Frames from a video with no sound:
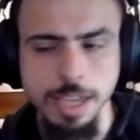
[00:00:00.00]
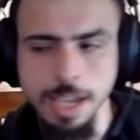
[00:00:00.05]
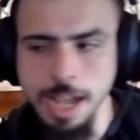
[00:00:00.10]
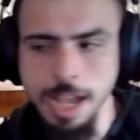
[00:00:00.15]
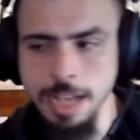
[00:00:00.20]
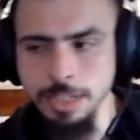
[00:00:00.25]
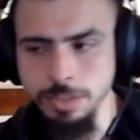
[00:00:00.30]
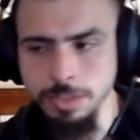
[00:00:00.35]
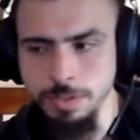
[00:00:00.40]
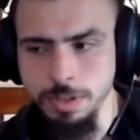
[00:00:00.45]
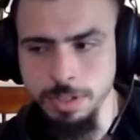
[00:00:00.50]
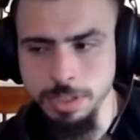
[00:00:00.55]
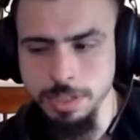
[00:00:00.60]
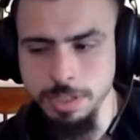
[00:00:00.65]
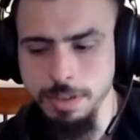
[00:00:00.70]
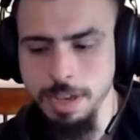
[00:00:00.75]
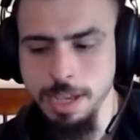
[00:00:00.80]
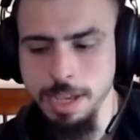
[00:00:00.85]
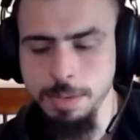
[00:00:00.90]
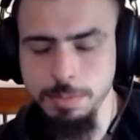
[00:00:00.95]
as long as
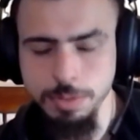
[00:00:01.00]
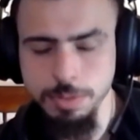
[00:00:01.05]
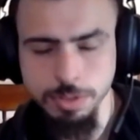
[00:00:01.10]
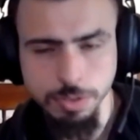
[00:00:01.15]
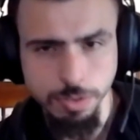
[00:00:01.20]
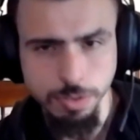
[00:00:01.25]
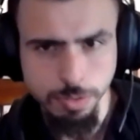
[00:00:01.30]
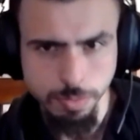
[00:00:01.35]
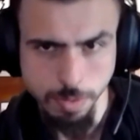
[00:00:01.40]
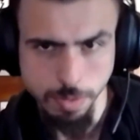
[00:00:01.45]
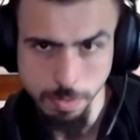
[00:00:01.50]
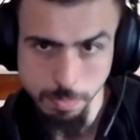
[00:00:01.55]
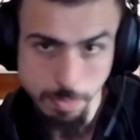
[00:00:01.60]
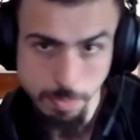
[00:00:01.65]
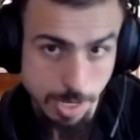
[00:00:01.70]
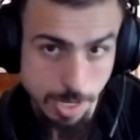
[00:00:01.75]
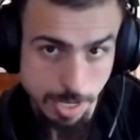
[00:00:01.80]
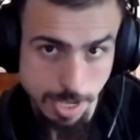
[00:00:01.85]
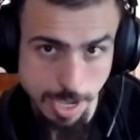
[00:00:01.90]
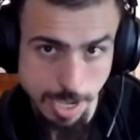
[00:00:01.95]
they're able to throw
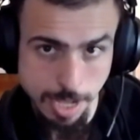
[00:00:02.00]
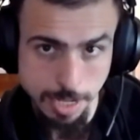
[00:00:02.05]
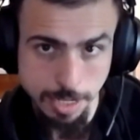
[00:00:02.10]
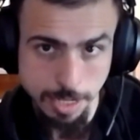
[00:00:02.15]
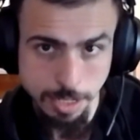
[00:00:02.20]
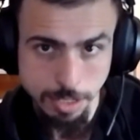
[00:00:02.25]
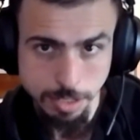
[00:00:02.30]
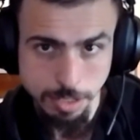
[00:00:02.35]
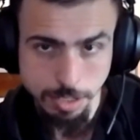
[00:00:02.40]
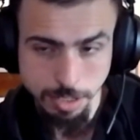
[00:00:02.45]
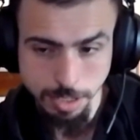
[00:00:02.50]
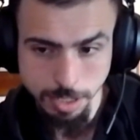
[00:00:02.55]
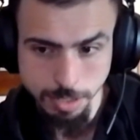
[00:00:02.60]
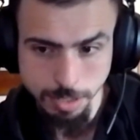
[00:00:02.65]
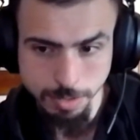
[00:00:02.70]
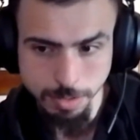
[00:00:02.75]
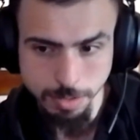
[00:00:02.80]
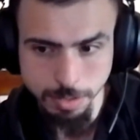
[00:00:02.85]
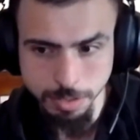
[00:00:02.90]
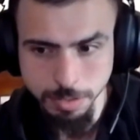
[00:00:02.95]
money at it in
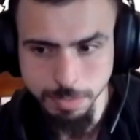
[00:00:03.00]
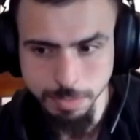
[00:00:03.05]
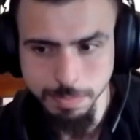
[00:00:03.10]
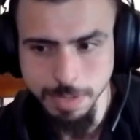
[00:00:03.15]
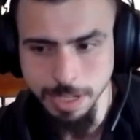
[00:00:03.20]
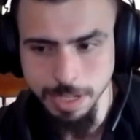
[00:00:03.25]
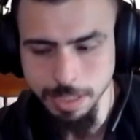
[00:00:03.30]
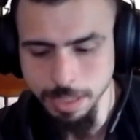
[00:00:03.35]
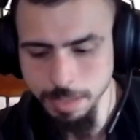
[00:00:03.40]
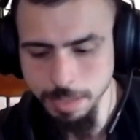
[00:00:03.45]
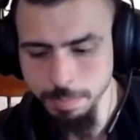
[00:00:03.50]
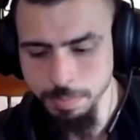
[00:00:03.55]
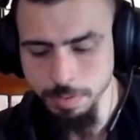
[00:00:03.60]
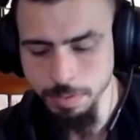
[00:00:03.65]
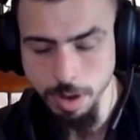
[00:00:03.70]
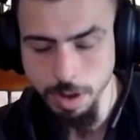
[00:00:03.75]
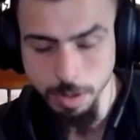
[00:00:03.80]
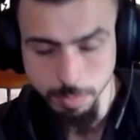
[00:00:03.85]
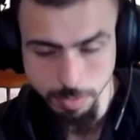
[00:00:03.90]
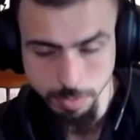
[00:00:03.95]
order to make the
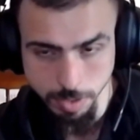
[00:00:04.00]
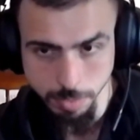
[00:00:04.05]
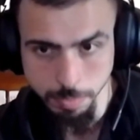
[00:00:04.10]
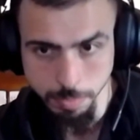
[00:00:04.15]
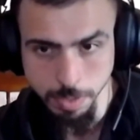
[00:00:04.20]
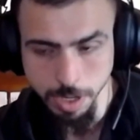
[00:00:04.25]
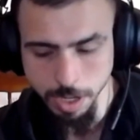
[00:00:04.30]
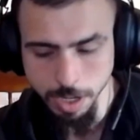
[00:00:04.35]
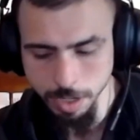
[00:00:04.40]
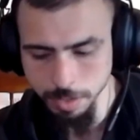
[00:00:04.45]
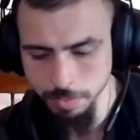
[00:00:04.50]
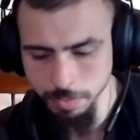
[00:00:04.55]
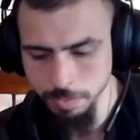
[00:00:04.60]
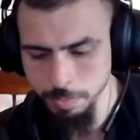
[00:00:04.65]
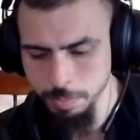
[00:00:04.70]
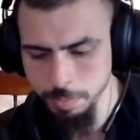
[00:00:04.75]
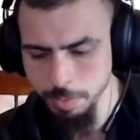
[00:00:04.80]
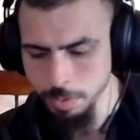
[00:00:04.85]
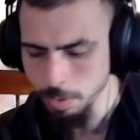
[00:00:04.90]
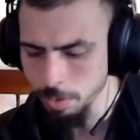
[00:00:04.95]
problem of
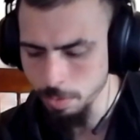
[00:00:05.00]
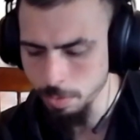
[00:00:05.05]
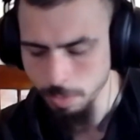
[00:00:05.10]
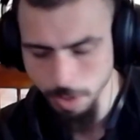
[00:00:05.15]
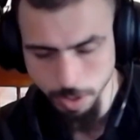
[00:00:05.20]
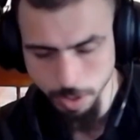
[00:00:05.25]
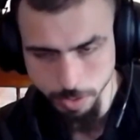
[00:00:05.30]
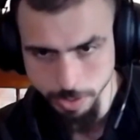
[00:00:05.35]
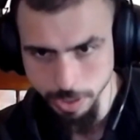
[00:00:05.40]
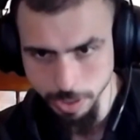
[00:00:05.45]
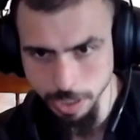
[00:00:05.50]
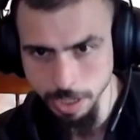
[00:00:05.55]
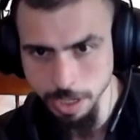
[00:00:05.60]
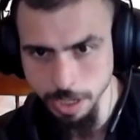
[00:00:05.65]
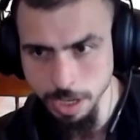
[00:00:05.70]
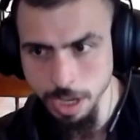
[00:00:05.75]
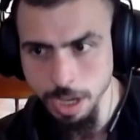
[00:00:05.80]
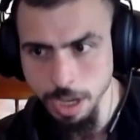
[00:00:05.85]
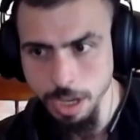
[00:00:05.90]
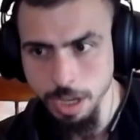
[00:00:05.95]
poor quality
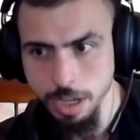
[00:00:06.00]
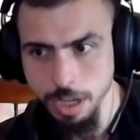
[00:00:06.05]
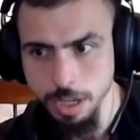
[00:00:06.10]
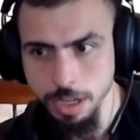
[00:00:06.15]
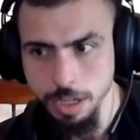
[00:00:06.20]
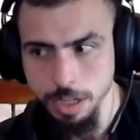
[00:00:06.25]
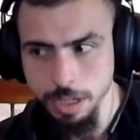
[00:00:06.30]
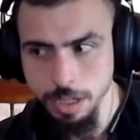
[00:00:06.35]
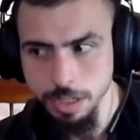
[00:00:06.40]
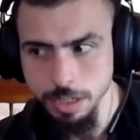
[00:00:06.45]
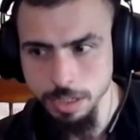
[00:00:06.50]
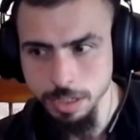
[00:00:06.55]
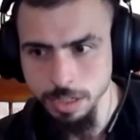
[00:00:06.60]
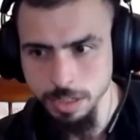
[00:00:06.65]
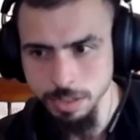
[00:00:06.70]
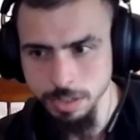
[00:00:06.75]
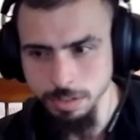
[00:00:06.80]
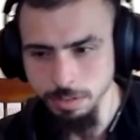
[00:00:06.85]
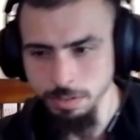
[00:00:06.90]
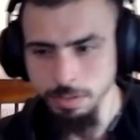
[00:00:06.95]

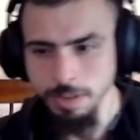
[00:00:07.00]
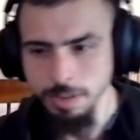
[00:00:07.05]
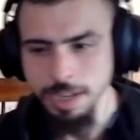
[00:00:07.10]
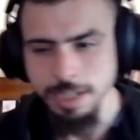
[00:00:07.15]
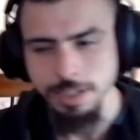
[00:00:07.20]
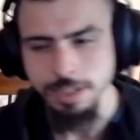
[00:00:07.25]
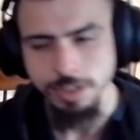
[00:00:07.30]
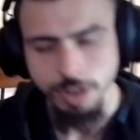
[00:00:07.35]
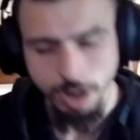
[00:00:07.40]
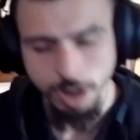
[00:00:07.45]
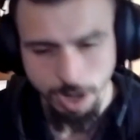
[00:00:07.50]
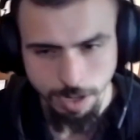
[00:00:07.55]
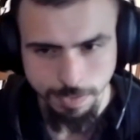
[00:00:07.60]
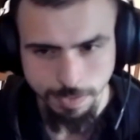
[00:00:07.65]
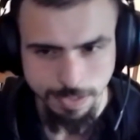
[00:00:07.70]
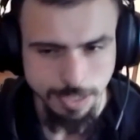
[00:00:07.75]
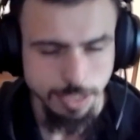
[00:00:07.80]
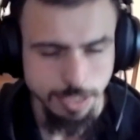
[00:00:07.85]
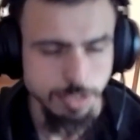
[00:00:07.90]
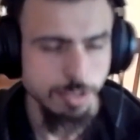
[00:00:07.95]
less
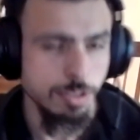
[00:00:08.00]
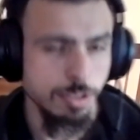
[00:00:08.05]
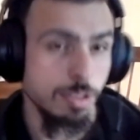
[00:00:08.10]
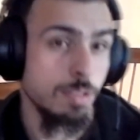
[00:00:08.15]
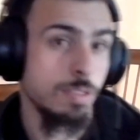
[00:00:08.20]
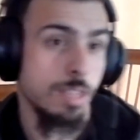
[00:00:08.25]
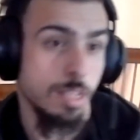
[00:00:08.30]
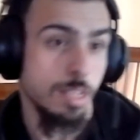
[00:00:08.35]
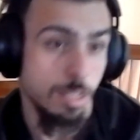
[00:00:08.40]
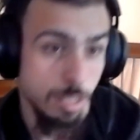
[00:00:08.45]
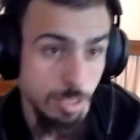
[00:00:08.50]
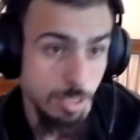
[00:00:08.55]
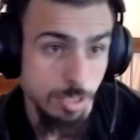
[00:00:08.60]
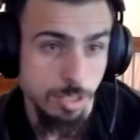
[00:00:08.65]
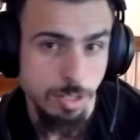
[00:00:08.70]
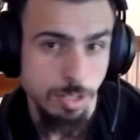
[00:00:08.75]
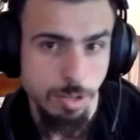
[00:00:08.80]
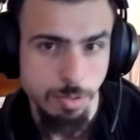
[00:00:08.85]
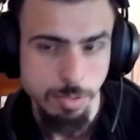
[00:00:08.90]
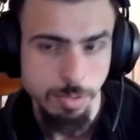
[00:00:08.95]
obvious. Although that
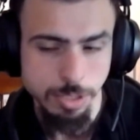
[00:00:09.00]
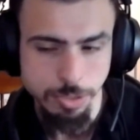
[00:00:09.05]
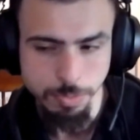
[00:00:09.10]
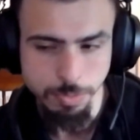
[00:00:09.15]
doesn't always